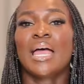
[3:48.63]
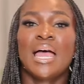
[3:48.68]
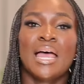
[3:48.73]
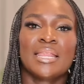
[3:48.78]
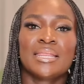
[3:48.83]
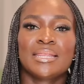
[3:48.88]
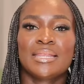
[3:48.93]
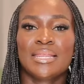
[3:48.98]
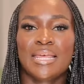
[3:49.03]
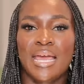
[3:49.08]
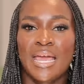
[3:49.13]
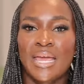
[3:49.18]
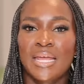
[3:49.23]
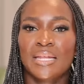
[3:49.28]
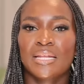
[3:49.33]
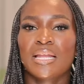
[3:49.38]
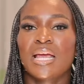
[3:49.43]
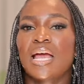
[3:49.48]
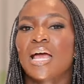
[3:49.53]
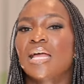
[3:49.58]
And
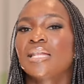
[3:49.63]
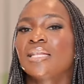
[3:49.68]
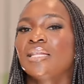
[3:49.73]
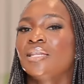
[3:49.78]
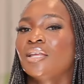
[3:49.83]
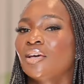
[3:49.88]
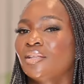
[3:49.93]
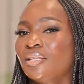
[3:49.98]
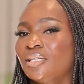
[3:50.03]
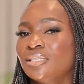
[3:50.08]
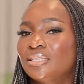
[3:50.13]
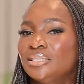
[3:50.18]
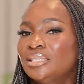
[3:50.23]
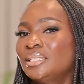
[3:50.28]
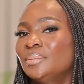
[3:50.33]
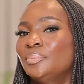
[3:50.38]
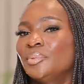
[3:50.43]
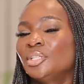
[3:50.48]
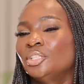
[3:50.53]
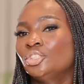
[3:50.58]
then another
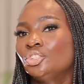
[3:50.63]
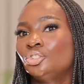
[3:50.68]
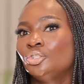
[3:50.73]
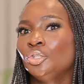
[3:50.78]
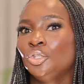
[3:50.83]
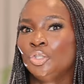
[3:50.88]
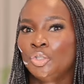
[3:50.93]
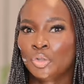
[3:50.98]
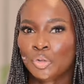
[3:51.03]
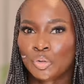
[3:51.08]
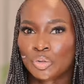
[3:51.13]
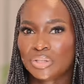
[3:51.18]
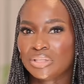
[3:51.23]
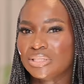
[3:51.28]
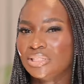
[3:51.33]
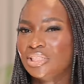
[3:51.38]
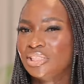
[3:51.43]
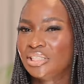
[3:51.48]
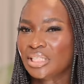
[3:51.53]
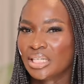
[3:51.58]
tip is to use
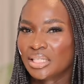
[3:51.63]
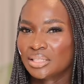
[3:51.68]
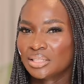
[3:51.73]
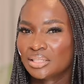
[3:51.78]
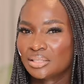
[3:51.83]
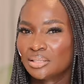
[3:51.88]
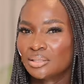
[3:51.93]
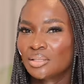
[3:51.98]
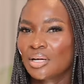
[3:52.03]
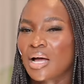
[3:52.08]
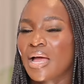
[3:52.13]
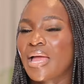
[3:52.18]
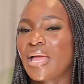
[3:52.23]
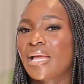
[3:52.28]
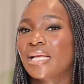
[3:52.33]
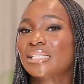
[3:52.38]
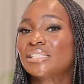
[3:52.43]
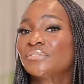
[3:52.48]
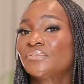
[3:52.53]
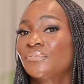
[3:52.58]
gentle
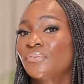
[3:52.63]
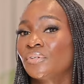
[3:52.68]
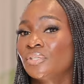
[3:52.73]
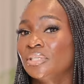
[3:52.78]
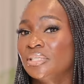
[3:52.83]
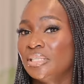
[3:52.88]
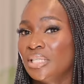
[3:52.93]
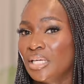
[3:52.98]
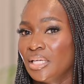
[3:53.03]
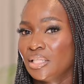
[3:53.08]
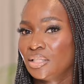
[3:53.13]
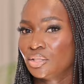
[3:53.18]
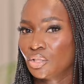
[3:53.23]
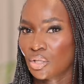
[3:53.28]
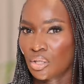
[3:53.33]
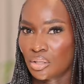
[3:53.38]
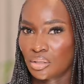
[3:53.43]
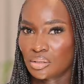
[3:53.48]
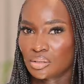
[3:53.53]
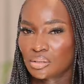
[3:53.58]

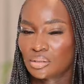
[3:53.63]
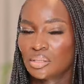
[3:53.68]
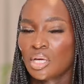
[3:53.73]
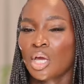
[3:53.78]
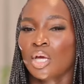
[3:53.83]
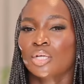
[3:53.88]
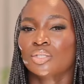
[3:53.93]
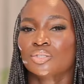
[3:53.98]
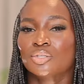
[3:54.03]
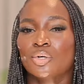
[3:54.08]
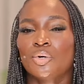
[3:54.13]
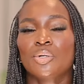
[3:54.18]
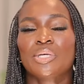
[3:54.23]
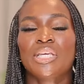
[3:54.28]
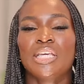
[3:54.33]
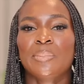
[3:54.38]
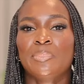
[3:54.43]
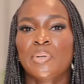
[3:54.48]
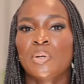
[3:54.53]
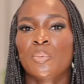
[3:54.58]
exfoliators. So
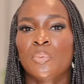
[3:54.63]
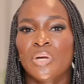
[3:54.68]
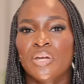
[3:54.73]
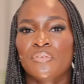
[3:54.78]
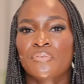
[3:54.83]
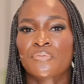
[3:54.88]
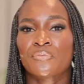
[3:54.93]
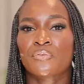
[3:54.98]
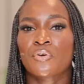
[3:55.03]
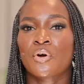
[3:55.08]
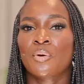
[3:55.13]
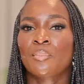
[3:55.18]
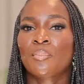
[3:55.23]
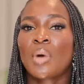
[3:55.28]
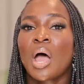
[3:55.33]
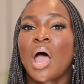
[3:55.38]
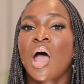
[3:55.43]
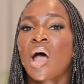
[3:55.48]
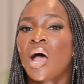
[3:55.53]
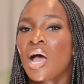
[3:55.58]
keep away
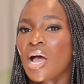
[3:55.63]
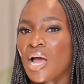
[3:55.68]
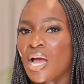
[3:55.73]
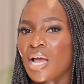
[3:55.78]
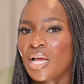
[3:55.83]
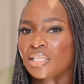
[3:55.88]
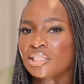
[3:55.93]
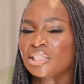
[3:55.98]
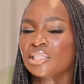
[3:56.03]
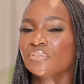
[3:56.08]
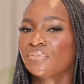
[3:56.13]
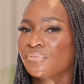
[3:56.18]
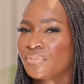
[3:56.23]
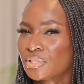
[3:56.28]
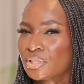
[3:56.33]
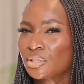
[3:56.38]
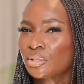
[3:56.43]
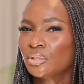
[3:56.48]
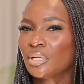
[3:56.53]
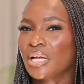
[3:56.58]
from harsh
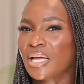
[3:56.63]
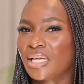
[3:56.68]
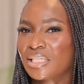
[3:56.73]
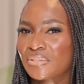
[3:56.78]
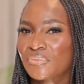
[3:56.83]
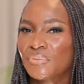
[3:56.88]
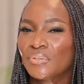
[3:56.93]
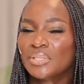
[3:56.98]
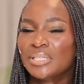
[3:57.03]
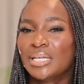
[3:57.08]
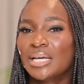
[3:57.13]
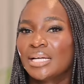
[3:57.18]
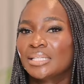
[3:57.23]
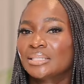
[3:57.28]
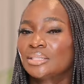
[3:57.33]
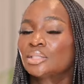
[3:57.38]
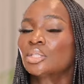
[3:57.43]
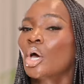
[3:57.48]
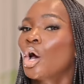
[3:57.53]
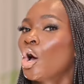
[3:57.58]
physical
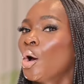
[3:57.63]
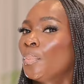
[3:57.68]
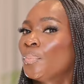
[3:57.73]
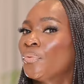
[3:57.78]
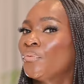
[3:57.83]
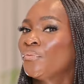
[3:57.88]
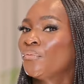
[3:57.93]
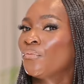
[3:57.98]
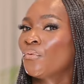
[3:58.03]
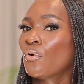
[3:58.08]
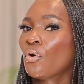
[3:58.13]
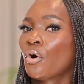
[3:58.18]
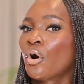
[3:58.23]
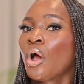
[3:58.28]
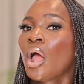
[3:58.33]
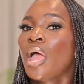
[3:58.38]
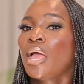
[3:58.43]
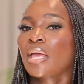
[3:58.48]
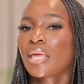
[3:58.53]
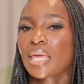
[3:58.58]
exfoliants, opt
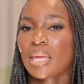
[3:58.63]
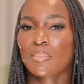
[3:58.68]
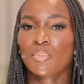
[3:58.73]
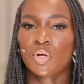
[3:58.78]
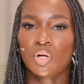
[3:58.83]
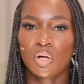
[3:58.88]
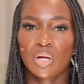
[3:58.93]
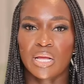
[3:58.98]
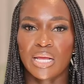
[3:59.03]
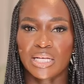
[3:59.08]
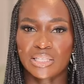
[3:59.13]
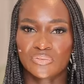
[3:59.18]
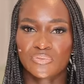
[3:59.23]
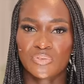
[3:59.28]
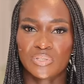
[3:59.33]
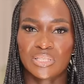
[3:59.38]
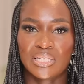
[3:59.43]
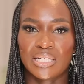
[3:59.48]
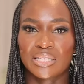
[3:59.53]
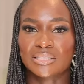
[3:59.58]
for chemical
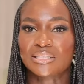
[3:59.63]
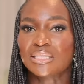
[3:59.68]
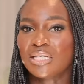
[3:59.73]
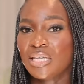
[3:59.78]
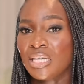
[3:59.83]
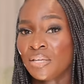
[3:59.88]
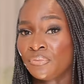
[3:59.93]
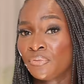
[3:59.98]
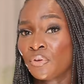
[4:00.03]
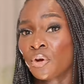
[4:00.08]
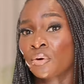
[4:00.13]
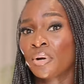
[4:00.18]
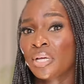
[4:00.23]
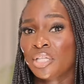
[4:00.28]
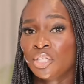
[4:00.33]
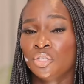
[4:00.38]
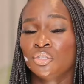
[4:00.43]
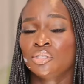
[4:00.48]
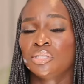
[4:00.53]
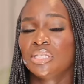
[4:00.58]
exfoliants. If you're
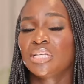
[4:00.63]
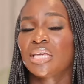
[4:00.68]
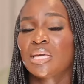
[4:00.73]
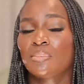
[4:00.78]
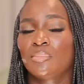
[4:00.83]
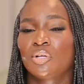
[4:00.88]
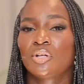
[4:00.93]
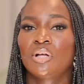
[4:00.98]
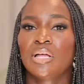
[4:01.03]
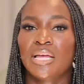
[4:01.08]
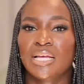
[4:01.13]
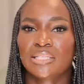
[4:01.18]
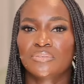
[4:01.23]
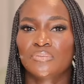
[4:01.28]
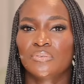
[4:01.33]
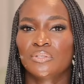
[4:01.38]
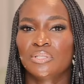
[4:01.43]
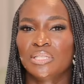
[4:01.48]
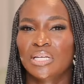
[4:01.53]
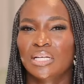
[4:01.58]
already using chemical
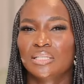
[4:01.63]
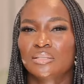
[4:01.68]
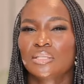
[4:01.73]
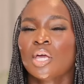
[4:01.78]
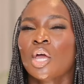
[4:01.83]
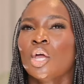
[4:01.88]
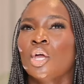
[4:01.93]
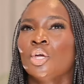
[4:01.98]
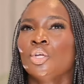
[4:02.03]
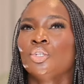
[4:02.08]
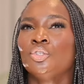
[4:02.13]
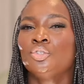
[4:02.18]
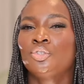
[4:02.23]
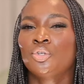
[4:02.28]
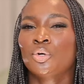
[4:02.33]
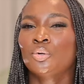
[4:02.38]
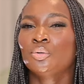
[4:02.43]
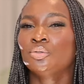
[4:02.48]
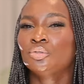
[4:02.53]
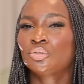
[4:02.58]
exfoliants,
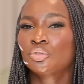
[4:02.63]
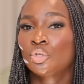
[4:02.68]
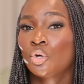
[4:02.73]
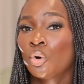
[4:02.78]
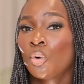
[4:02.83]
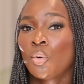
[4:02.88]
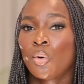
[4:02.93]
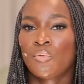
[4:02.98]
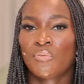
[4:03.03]
don't go